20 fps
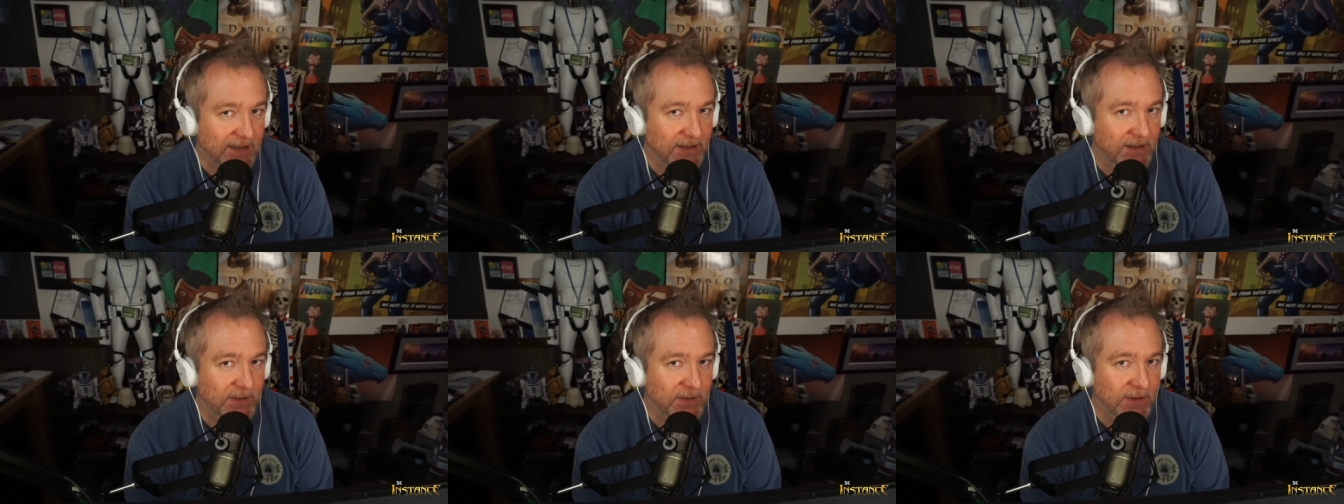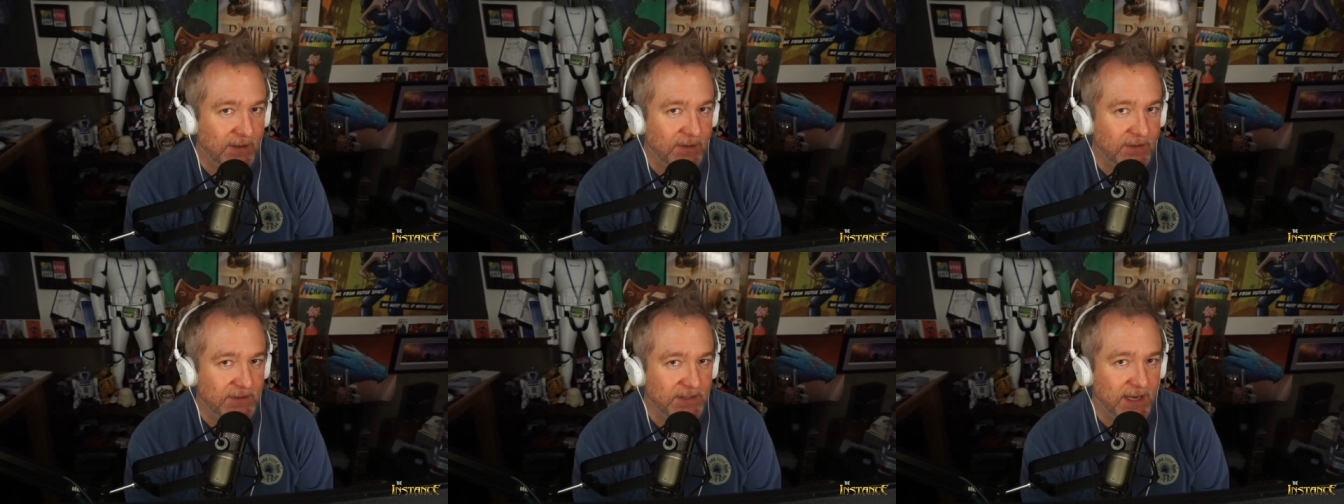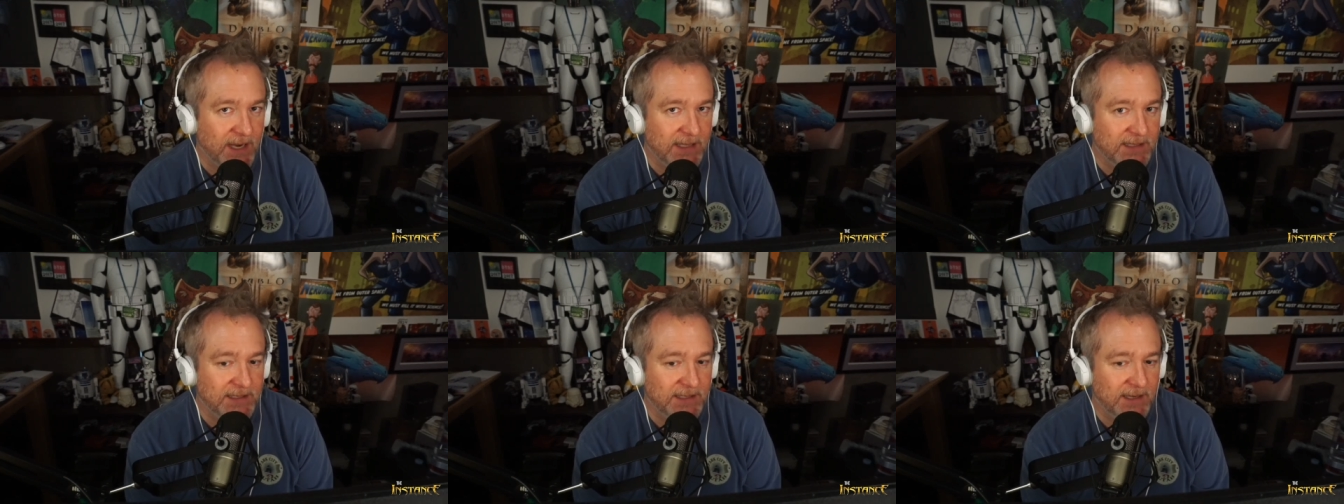and do other
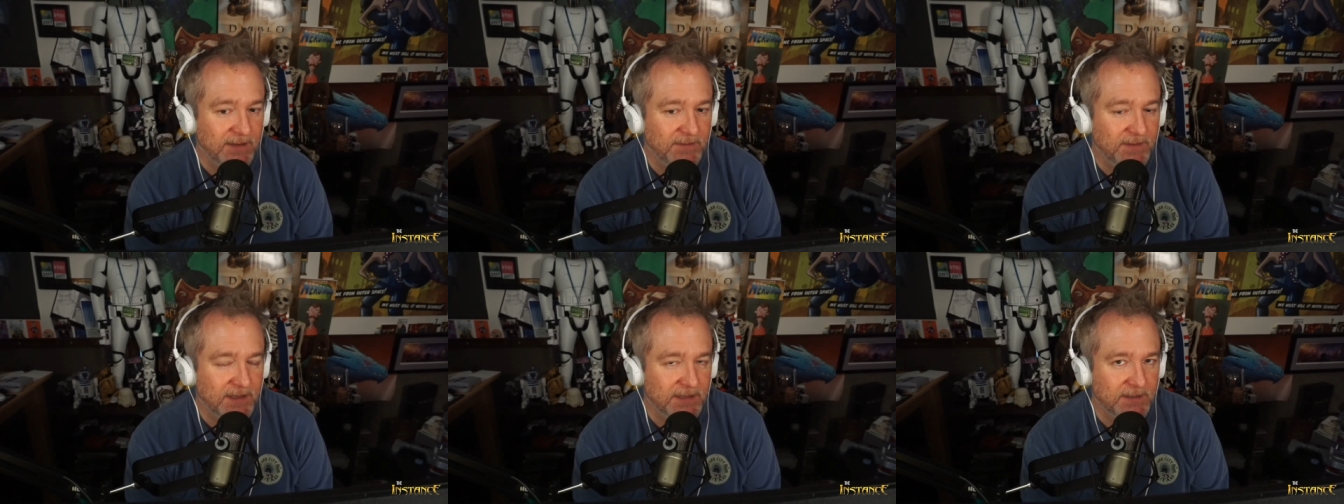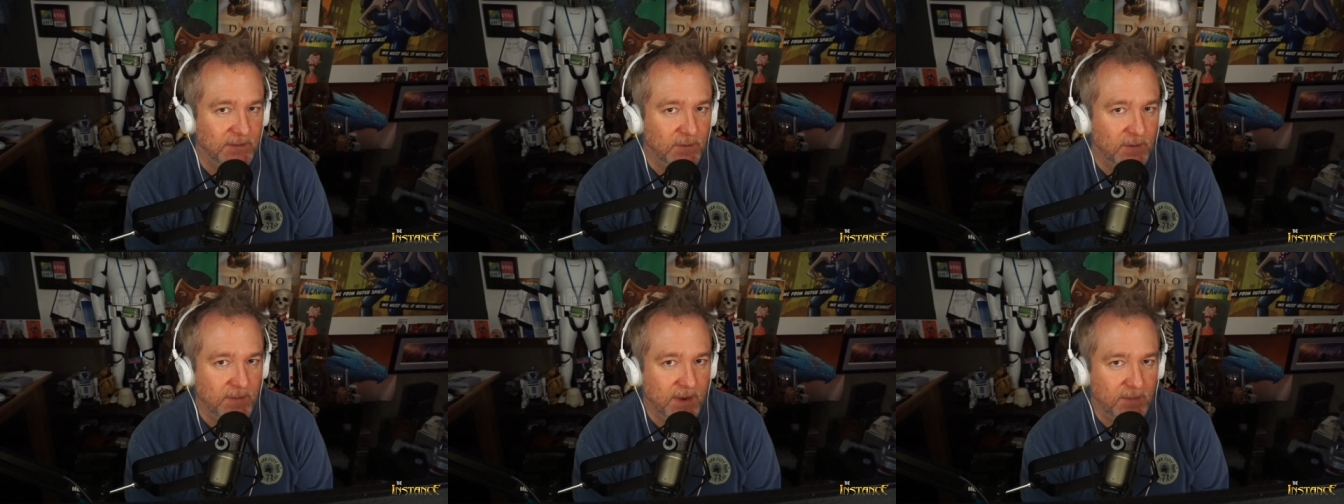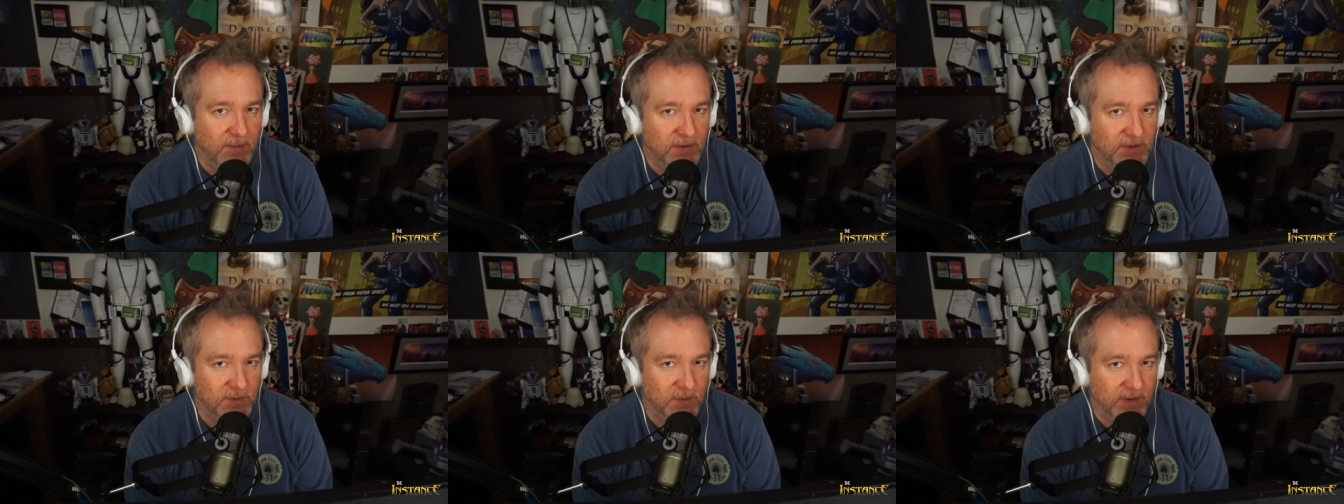side stuff because it
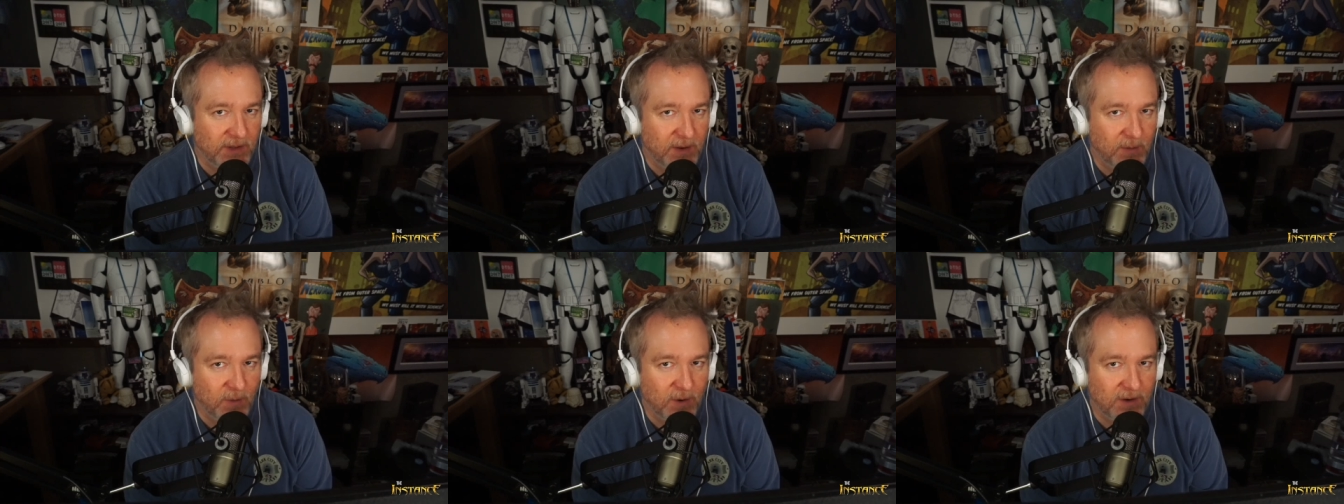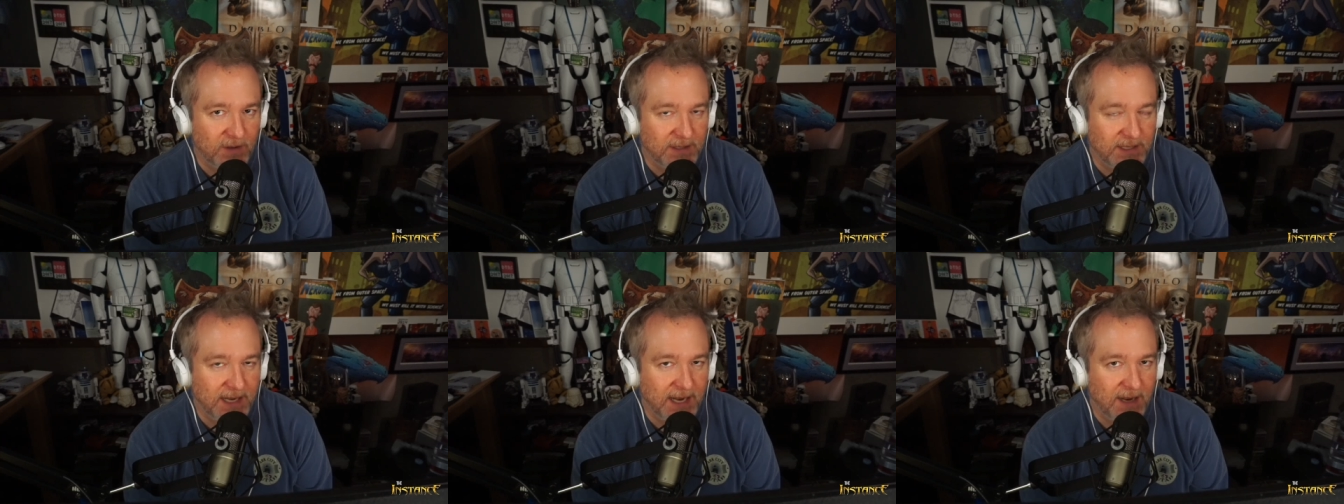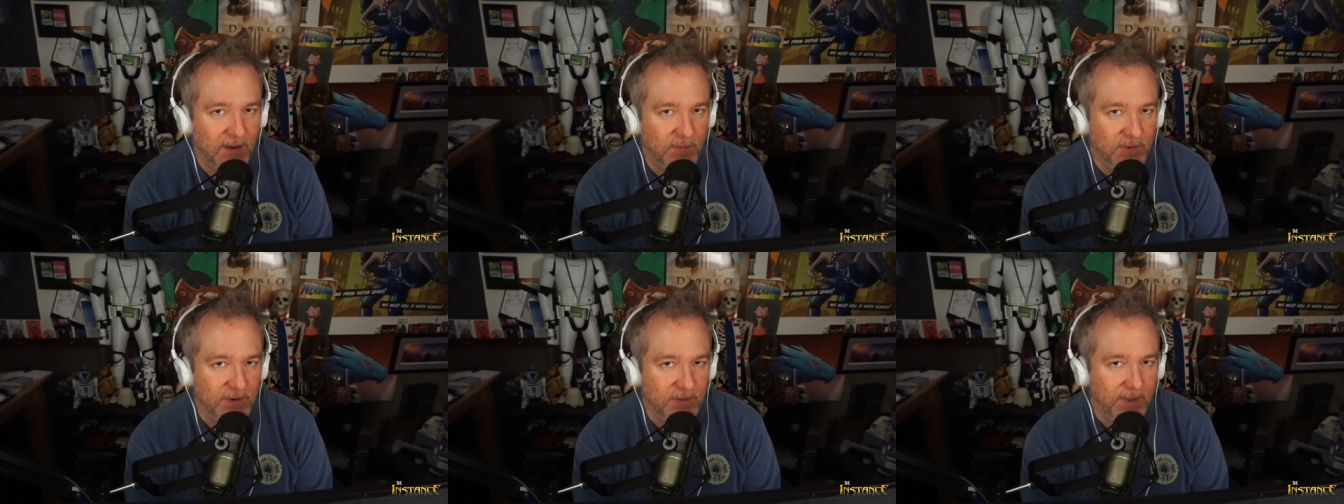remembers where they were in
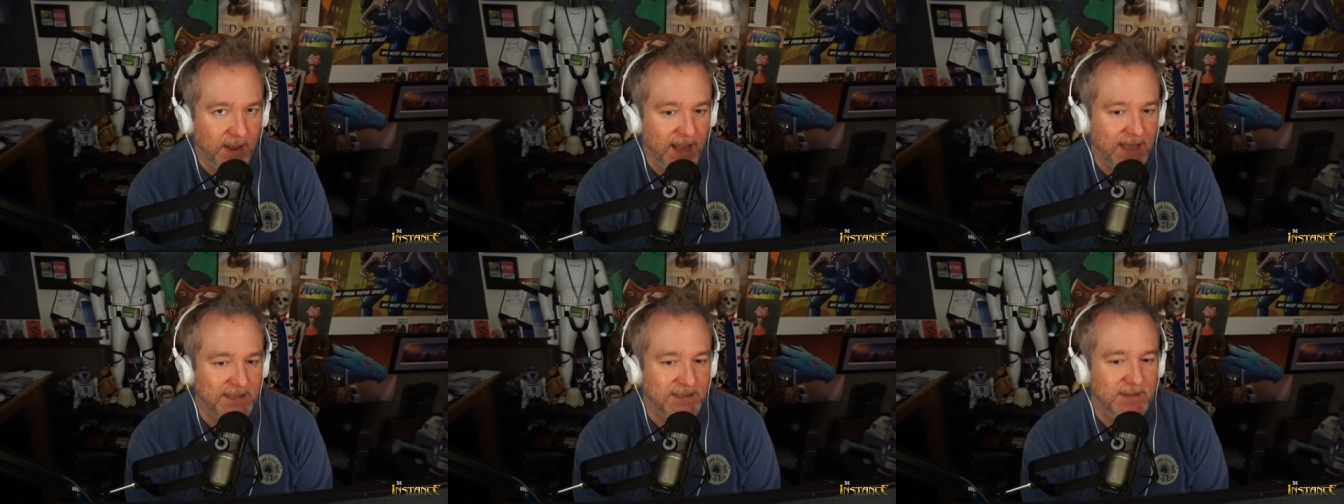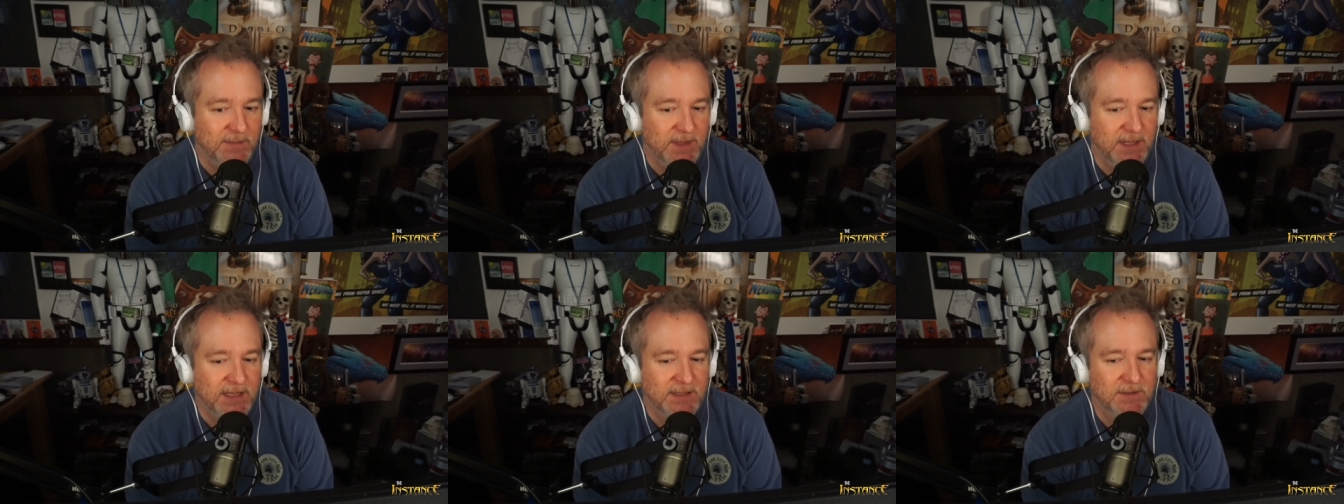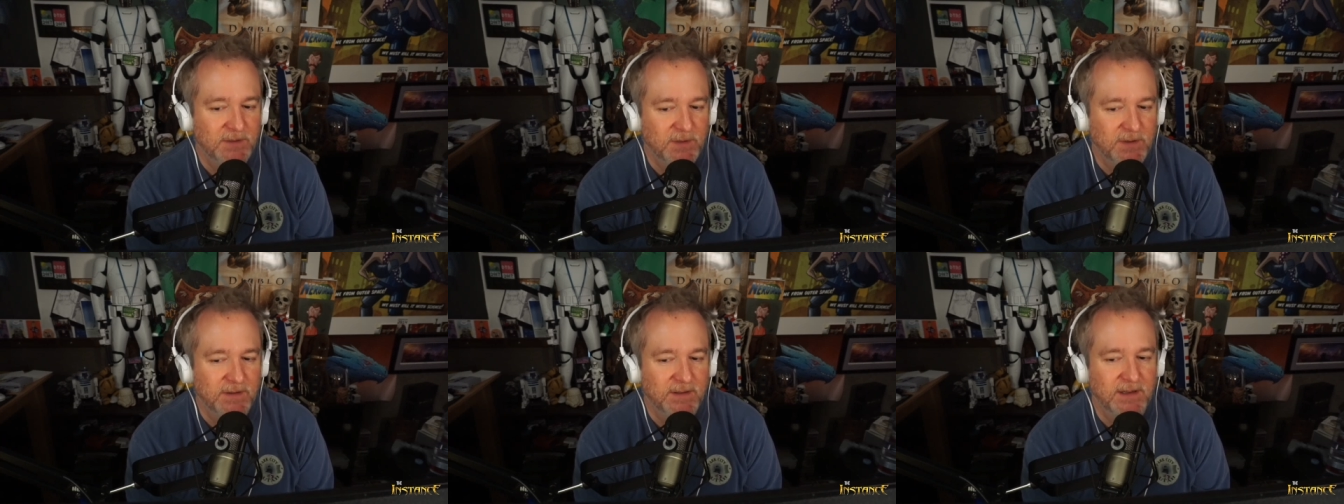town when you pass them and that
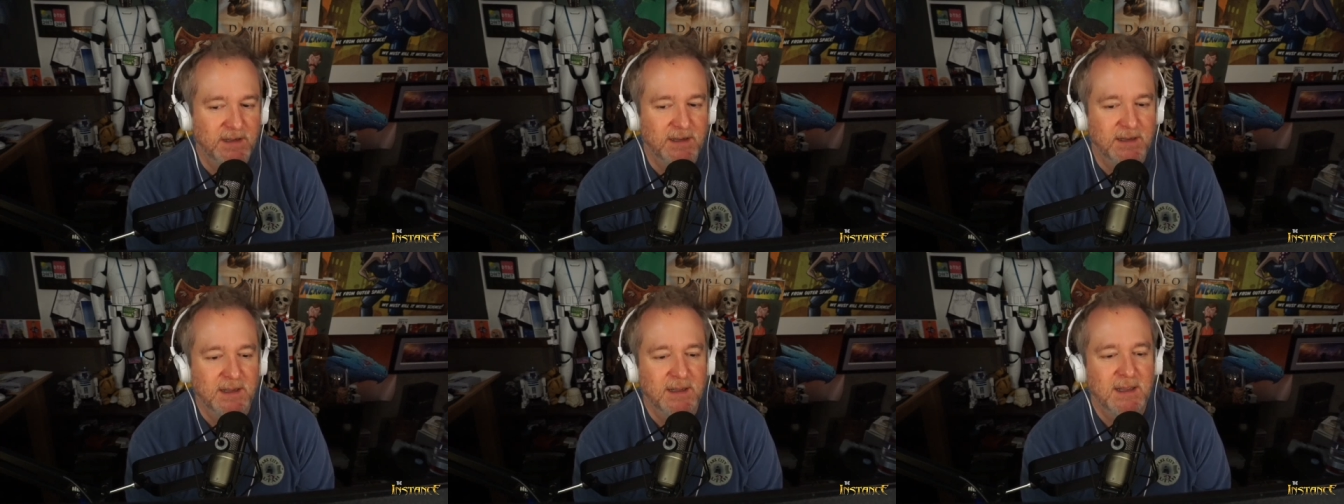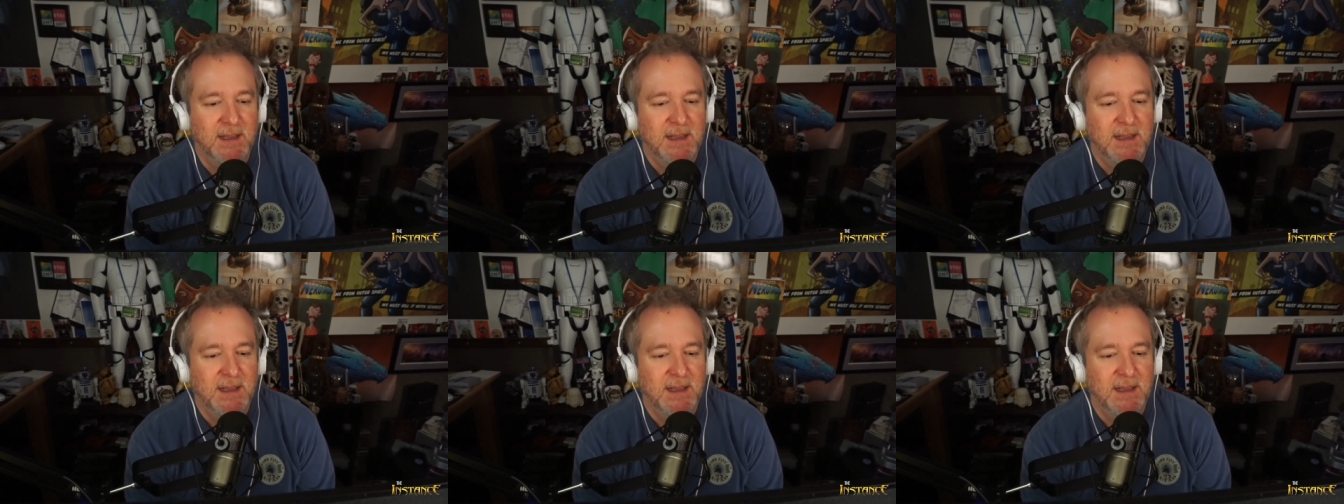sort of thing.